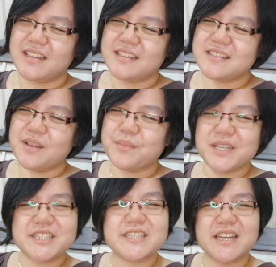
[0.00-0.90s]
It's not
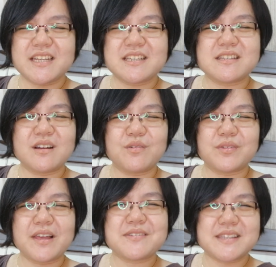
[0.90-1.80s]
much change
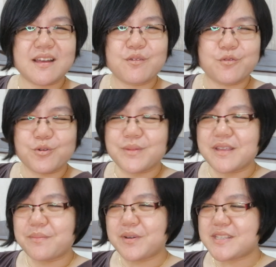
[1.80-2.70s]
of lifestyle for
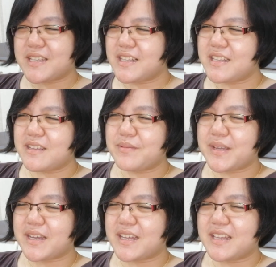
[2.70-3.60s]
me personally,
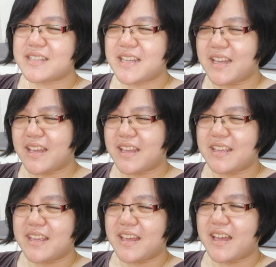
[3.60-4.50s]
because
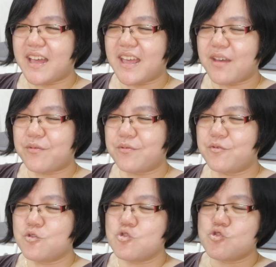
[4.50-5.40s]
yeah, I have